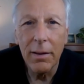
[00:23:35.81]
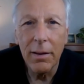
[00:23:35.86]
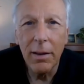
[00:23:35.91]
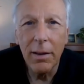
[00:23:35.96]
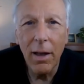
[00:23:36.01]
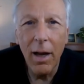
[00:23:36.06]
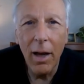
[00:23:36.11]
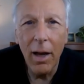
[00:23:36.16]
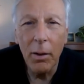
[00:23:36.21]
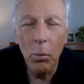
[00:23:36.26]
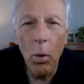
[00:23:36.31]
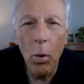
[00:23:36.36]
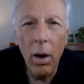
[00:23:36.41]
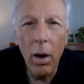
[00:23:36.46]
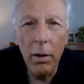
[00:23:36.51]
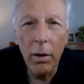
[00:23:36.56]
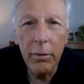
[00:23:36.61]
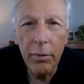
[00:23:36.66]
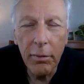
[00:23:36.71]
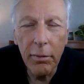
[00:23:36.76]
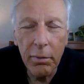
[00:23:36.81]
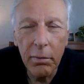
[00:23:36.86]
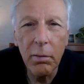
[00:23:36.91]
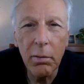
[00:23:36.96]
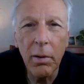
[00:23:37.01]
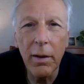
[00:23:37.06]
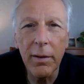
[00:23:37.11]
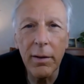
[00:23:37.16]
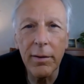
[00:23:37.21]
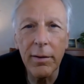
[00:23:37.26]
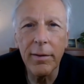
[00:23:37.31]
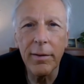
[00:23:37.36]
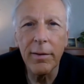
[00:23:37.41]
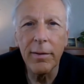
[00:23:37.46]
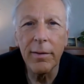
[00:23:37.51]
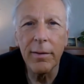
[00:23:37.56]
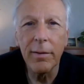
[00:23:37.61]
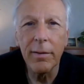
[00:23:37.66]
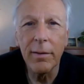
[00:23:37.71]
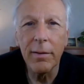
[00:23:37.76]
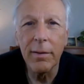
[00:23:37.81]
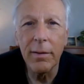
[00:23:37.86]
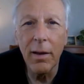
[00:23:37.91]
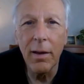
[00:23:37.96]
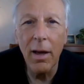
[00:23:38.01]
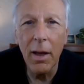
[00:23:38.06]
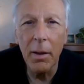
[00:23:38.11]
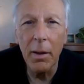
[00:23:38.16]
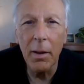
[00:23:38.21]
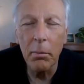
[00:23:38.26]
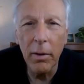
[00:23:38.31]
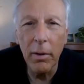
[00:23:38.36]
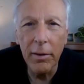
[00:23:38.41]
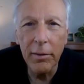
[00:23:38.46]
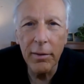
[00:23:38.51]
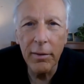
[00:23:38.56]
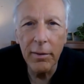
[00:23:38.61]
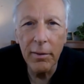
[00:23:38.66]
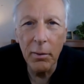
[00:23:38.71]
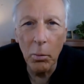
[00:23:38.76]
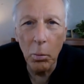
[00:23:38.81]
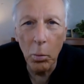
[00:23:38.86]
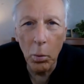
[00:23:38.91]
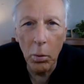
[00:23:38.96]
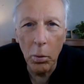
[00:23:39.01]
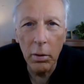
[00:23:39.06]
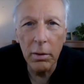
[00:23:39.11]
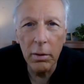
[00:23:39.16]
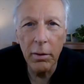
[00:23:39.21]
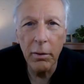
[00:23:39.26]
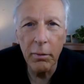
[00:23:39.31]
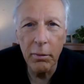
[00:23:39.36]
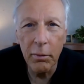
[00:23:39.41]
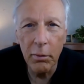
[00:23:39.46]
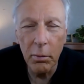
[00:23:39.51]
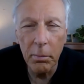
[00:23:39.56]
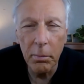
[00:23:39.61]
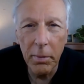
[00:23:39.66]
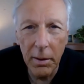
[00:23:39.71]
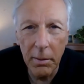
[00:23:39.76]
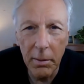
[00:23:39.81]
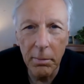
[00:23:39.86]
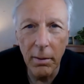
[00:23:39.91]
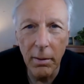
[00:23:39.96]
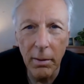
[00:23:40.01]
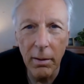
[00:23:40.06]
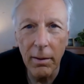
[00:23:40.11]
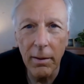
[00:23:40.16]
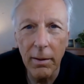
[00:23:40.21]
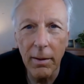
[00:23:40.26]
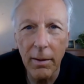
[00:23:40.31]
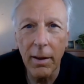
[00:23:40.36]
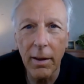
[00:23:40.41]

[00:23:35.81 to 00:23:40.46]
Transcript: God walks through us. God blesses the world through people.